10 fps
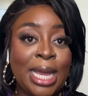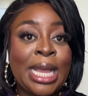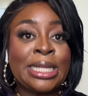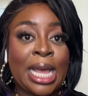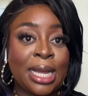
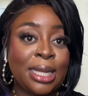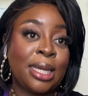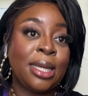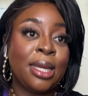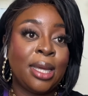
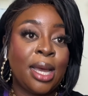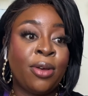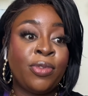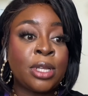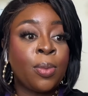Exactly.
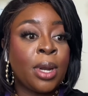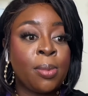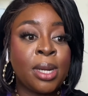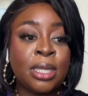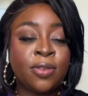And for someone like
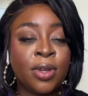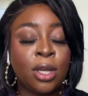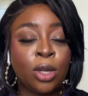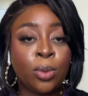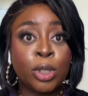Bloody
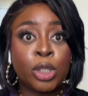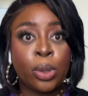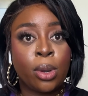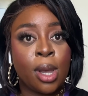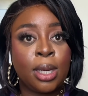Civilian, who was
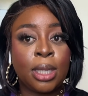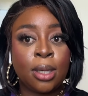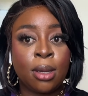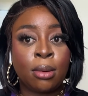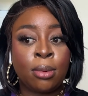so early in
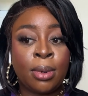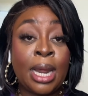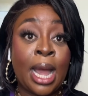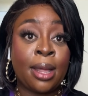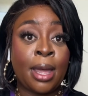her
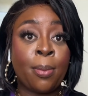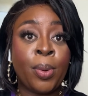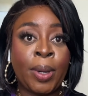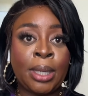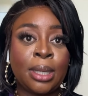career at that
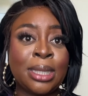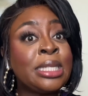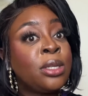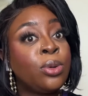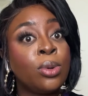point, and
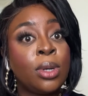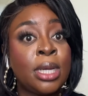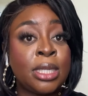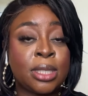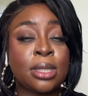still
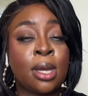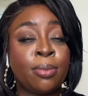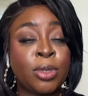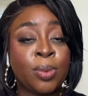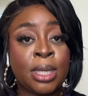is
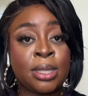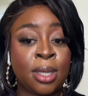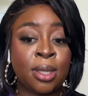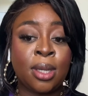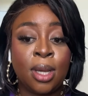to an
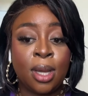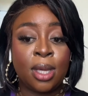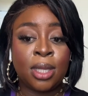extent, I